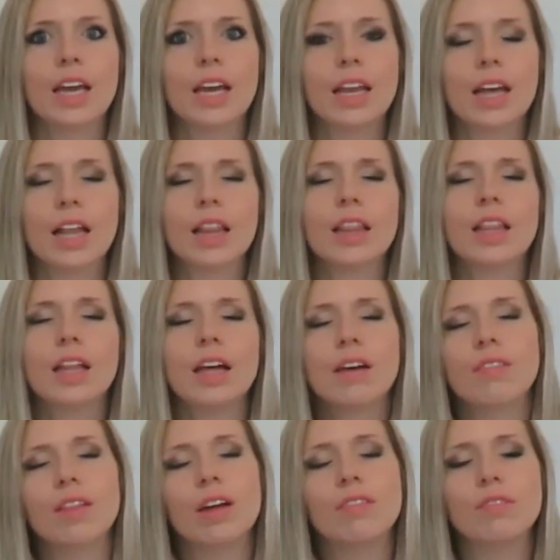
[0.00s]
and I
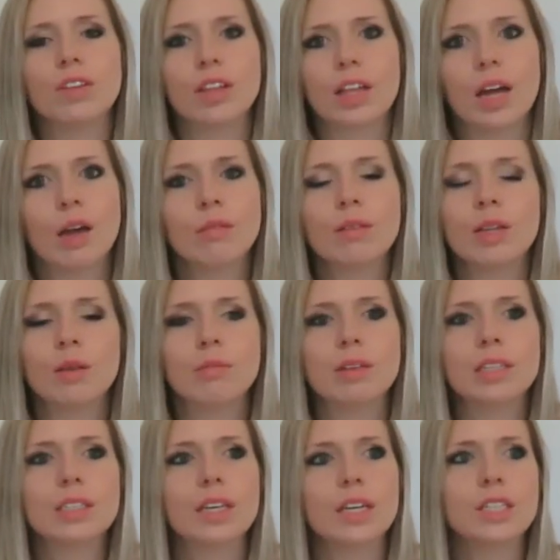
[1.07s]
love that feeling. I'm gonna
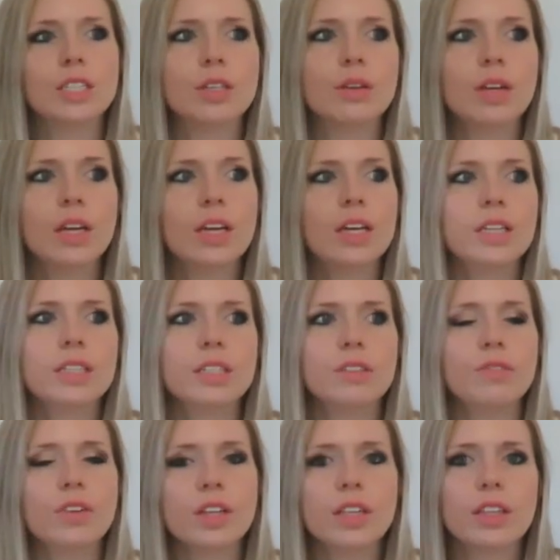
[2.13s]
miss that too,
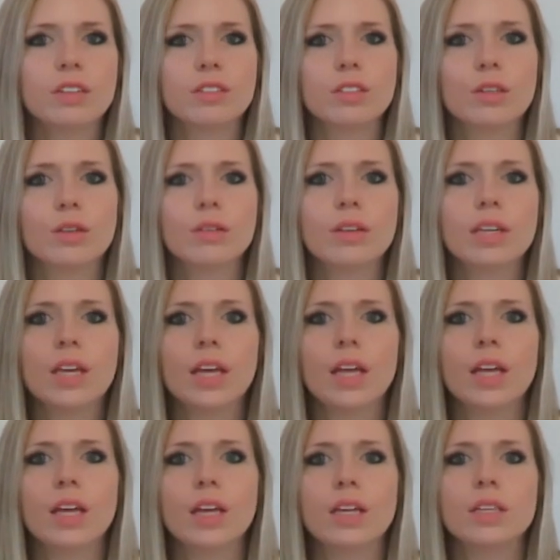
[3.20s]
just feeling those little
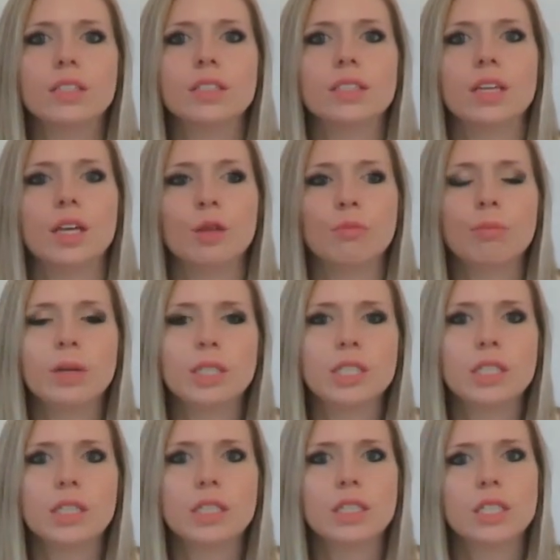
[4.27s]
kicks and
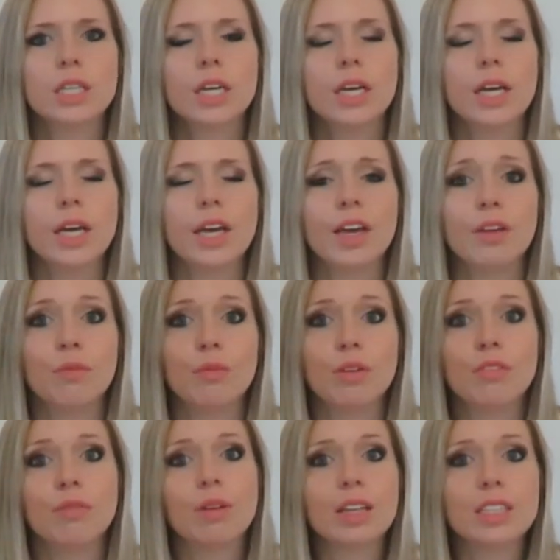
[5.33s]
punches and
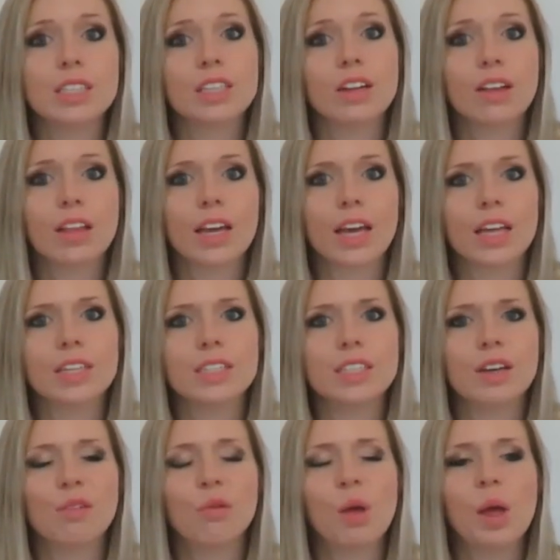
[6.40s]
movements and all that kind of
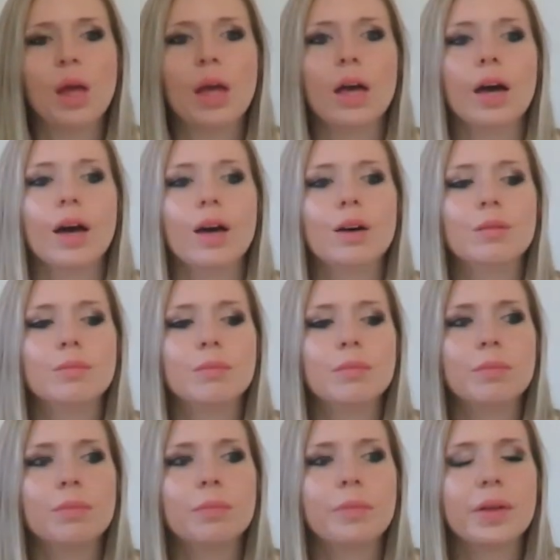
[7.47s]
stuff.
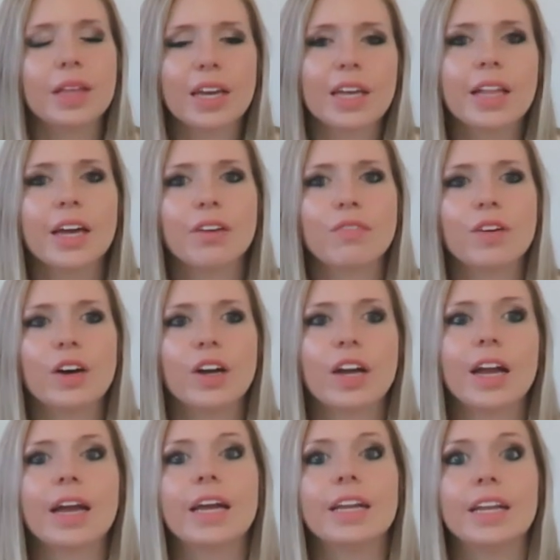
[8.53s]
But then Claire felt her,
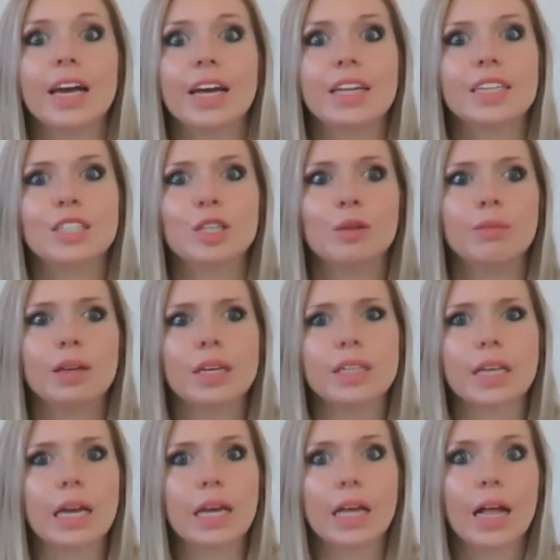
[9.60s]
and Dad did too, but he's
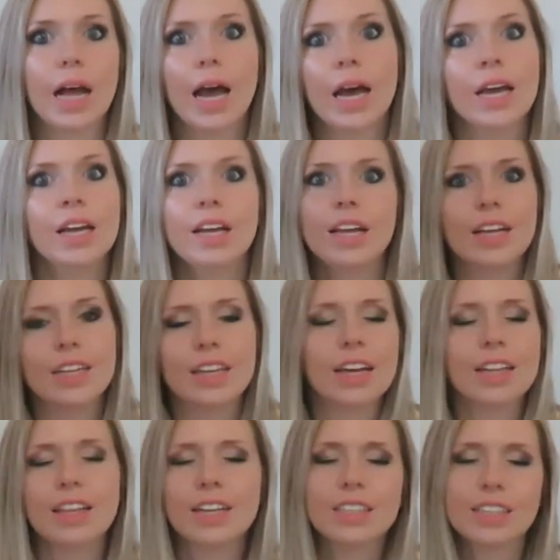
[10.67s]
like, ah,
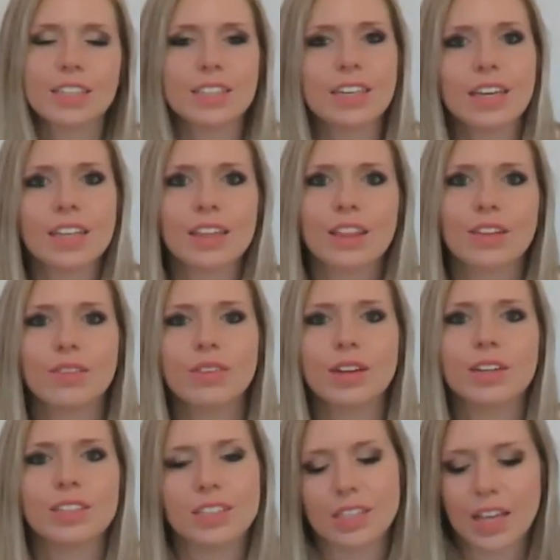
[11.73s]
Dad thinks it's like the
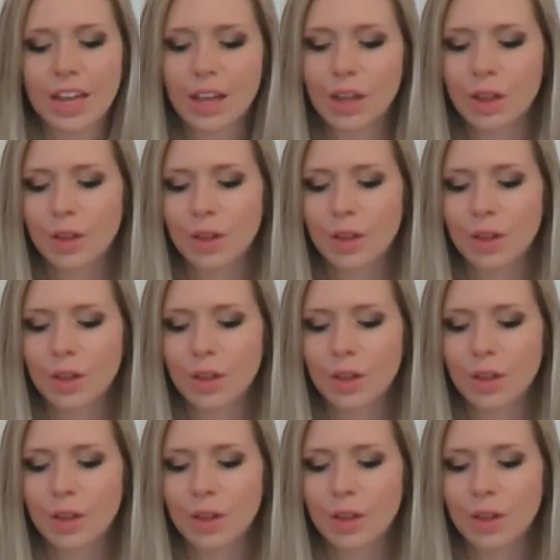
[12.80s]
weirdest thing.